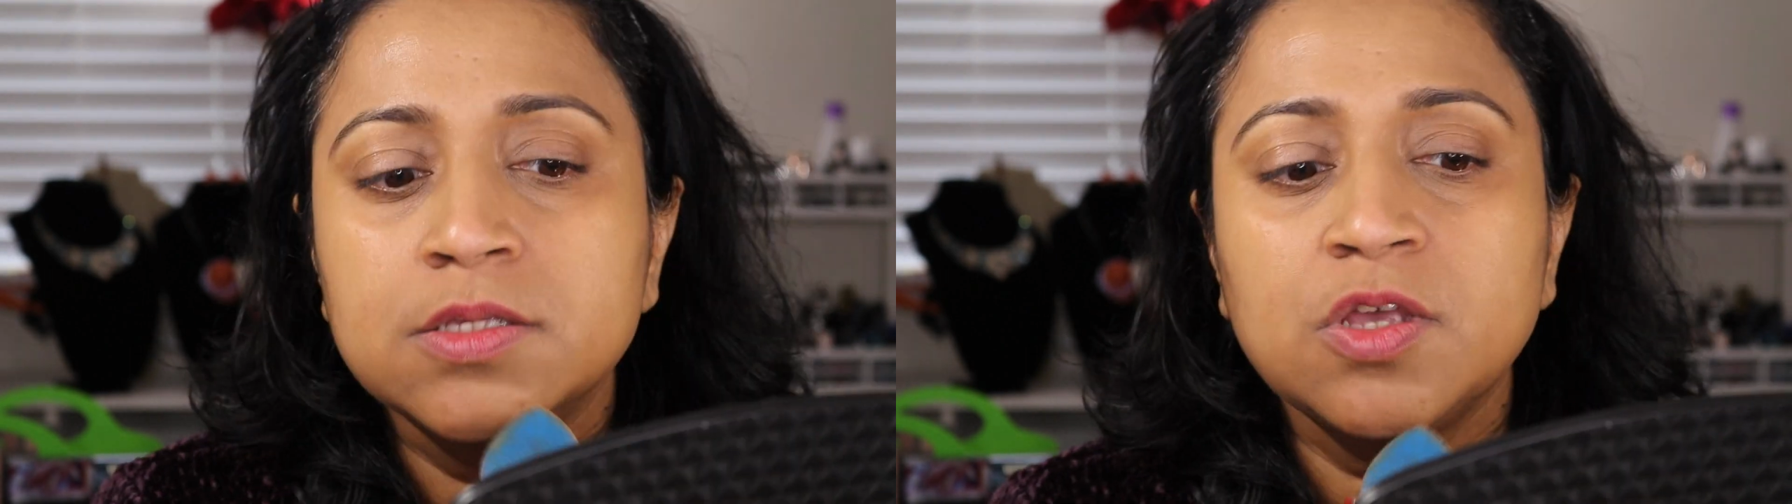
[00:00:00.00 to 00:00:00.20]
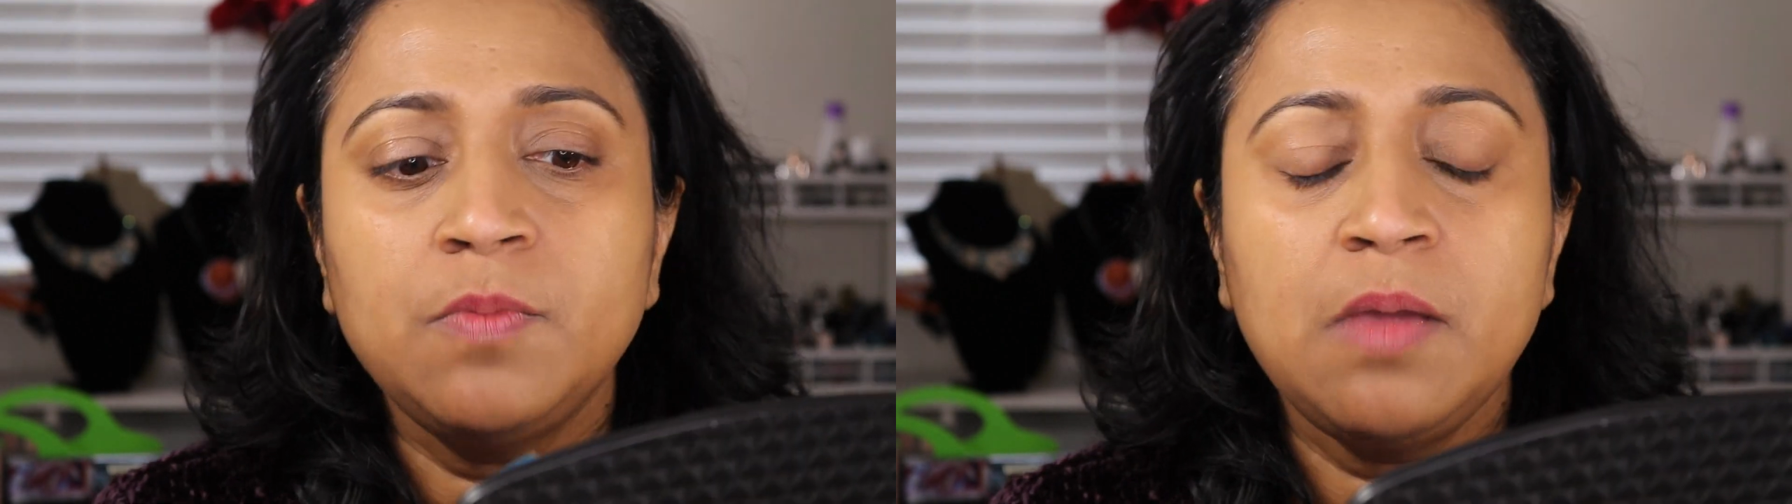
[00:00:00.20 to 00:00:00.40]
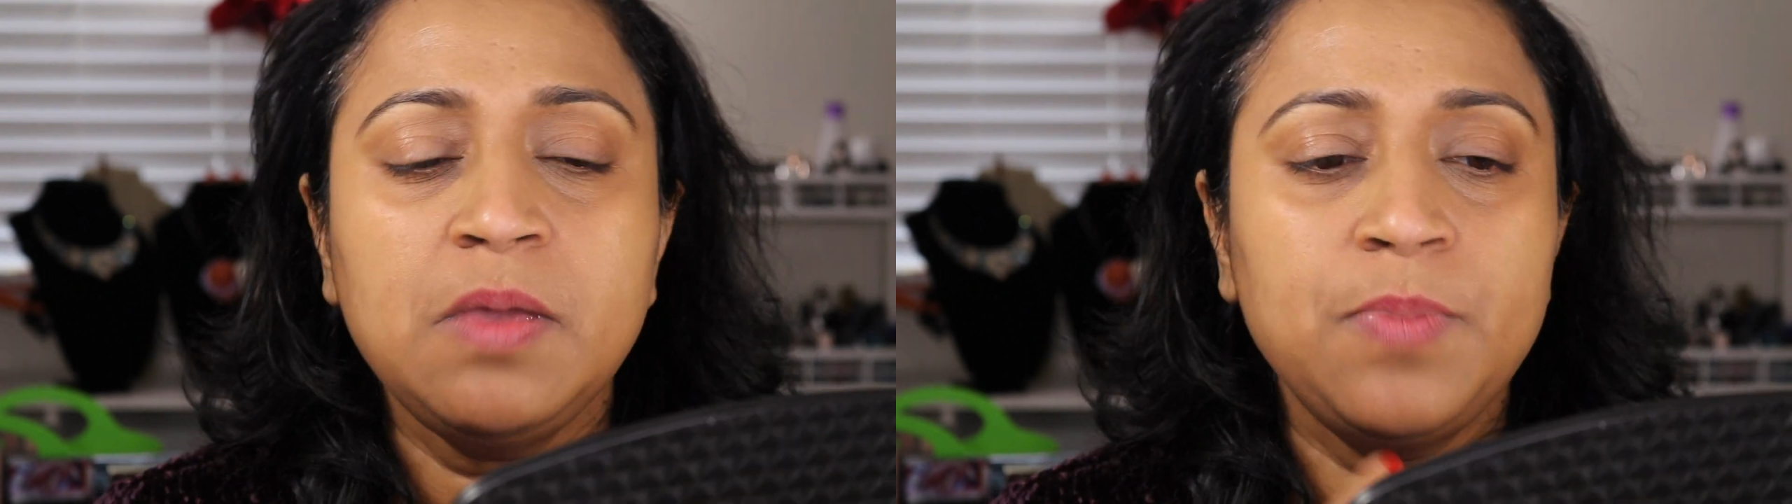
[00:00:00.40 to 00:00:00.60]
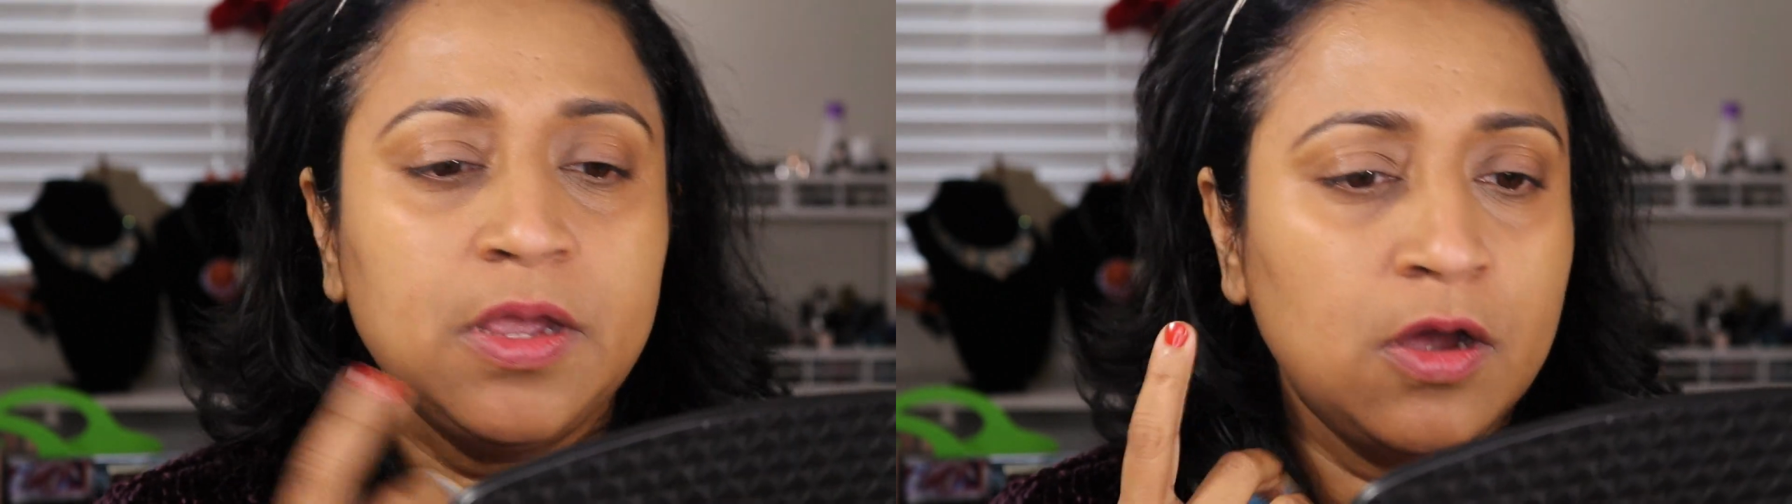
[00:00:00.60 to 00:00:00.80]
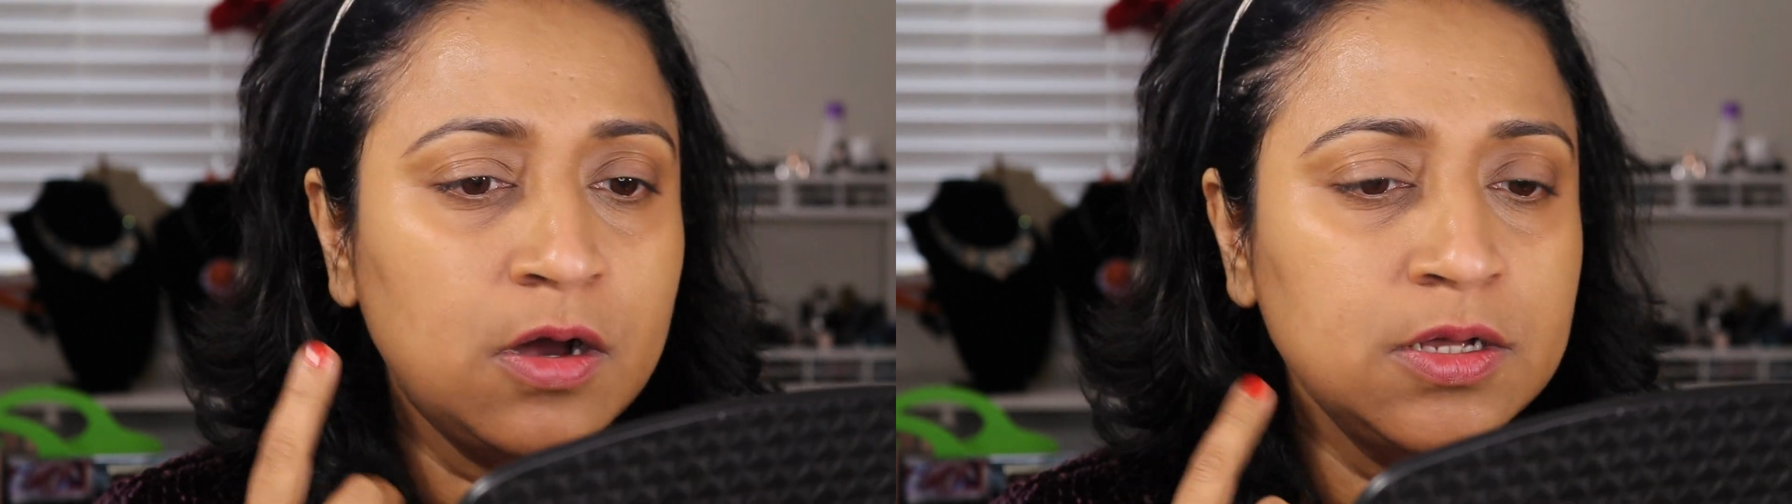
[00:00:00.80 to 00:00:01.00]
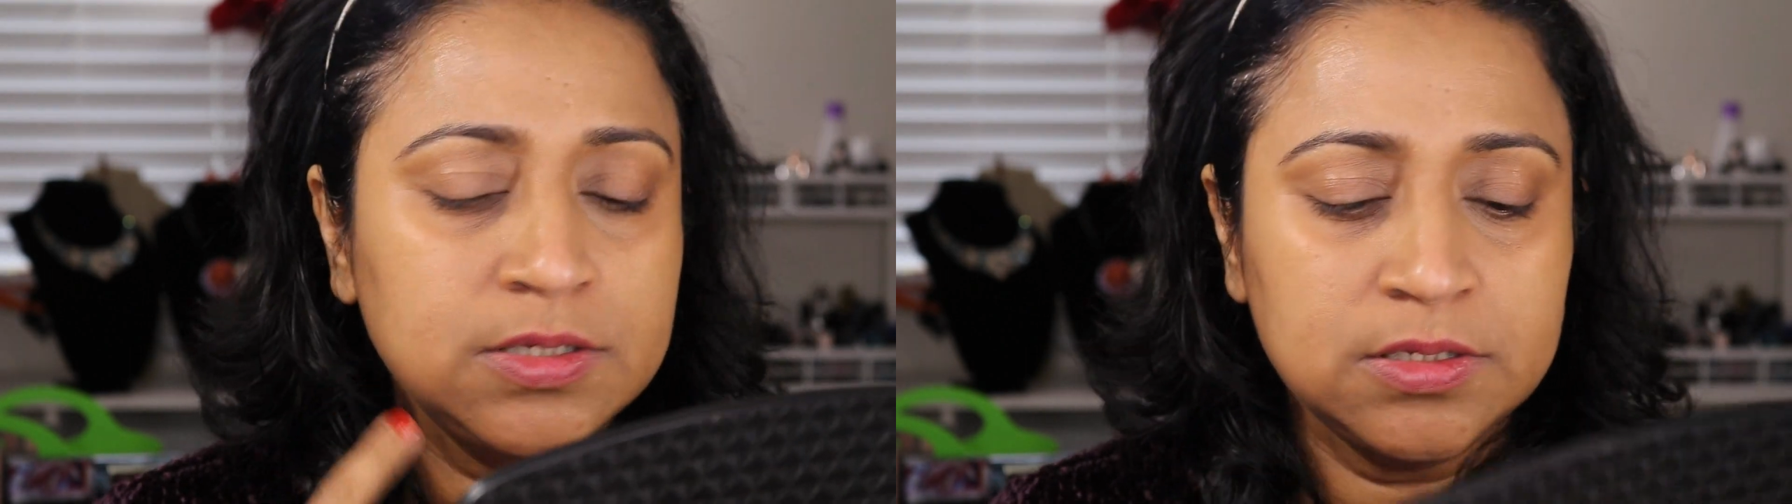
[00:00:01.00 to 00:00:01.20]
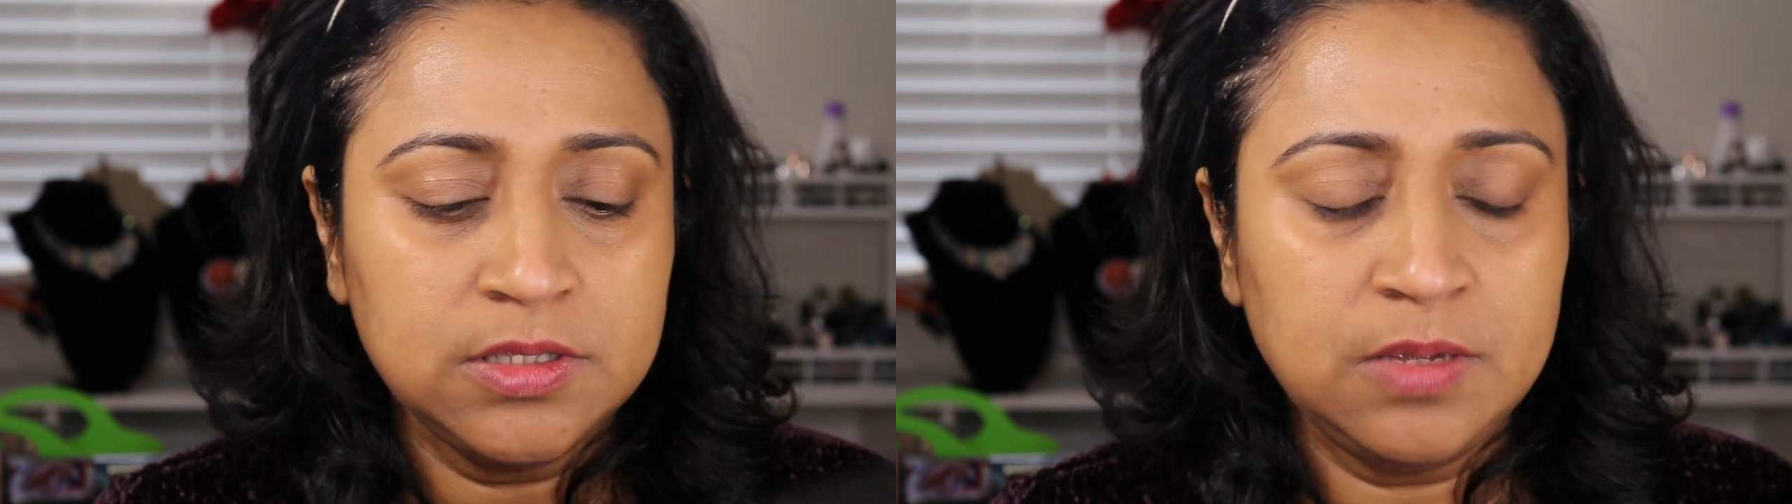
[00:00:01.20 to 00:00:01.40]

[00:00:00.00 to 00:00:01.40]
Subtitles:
So maybe because